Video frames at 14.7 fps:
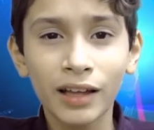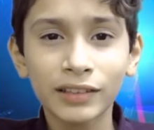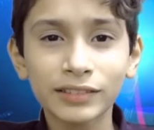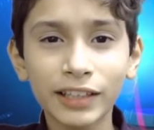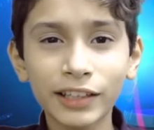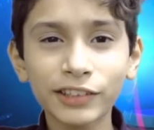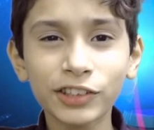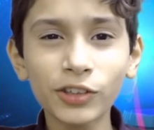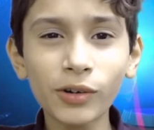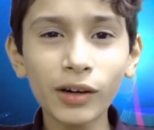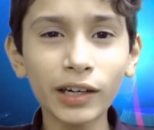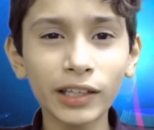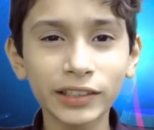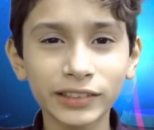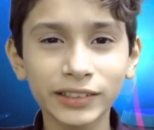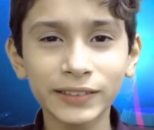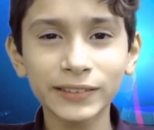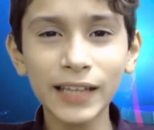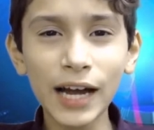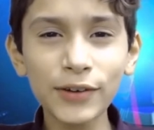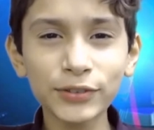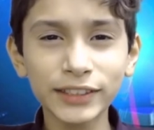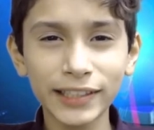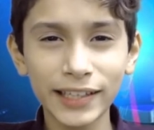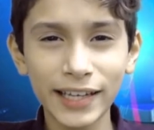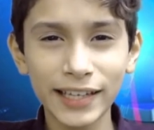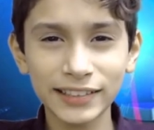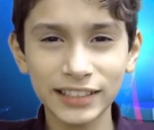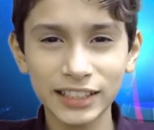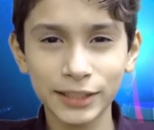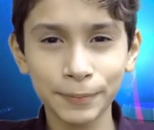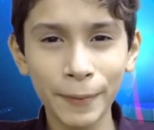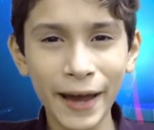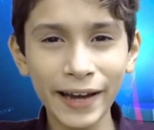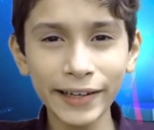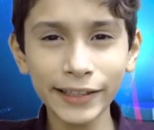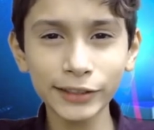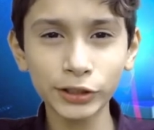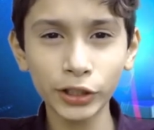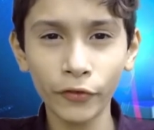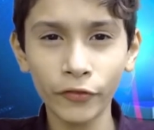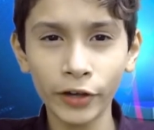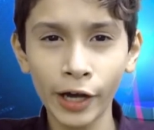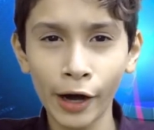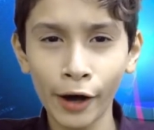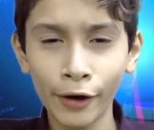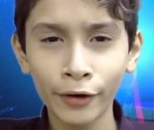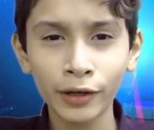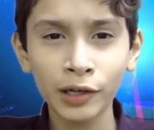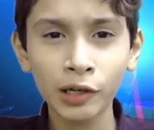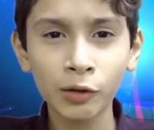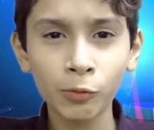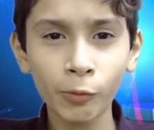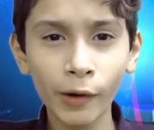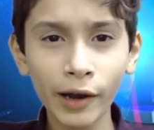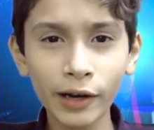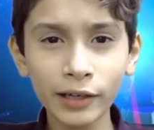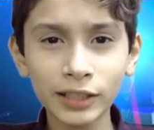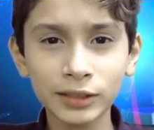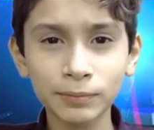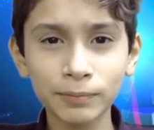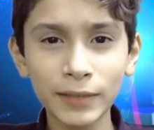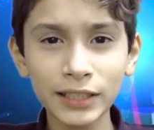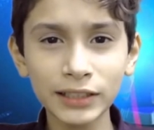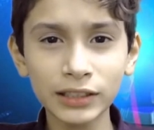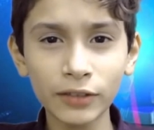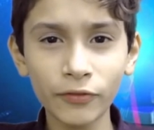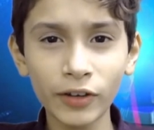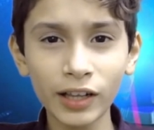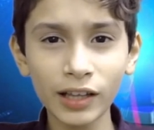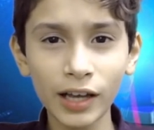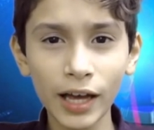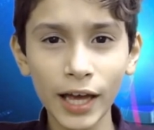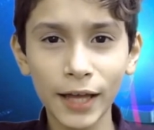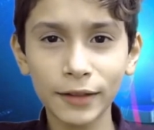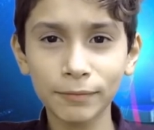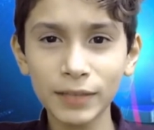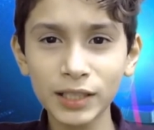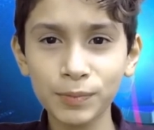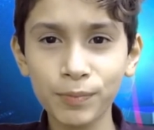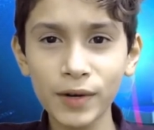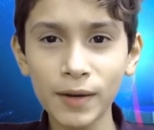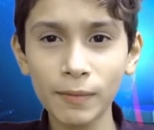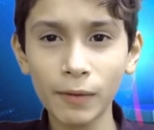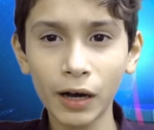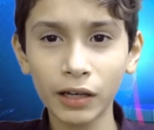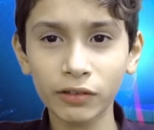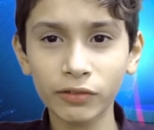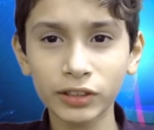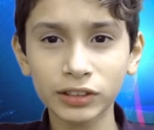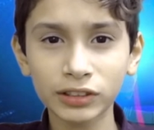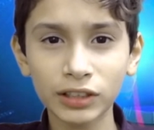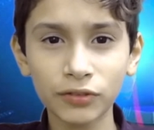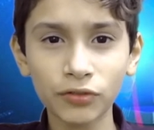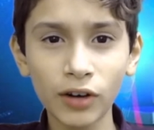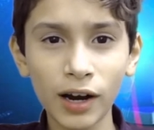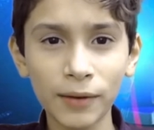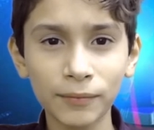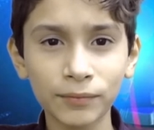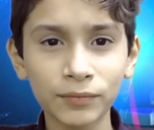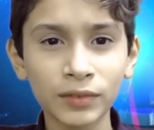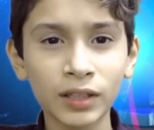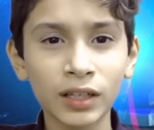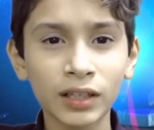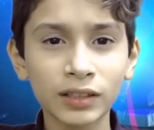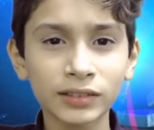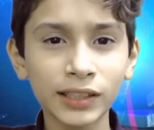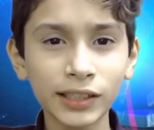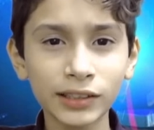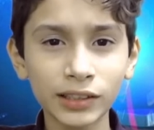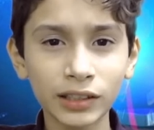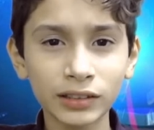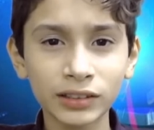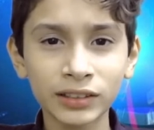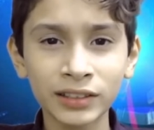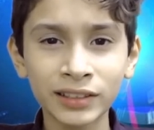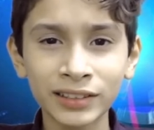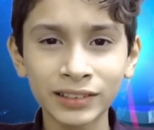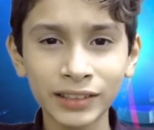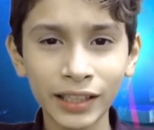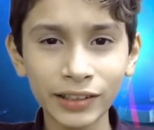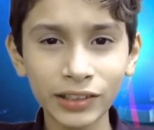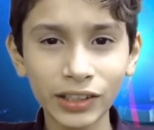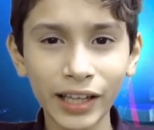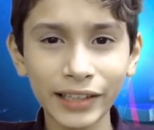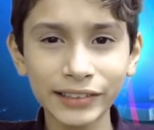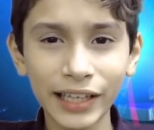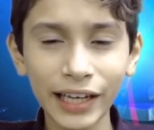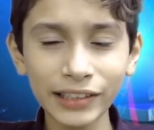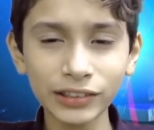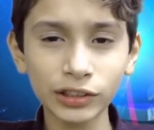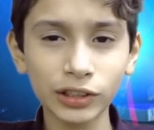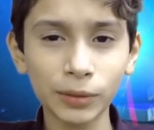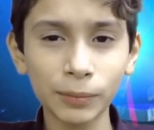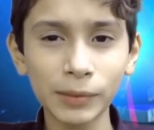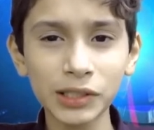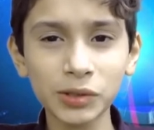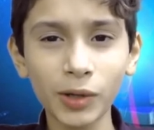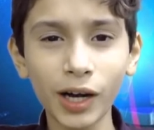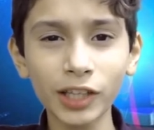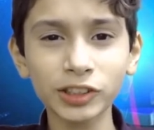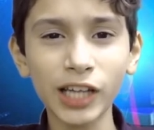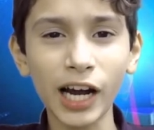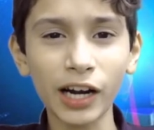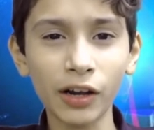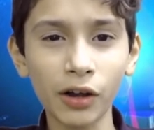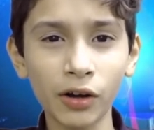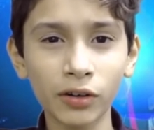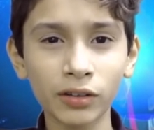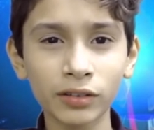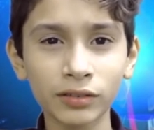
Thank you, Ernst. Now for today's Hispanic trivia. Where is Miss Davila and Miss Bremont originally from? Teachers, send your class answer to Miss Quadrado.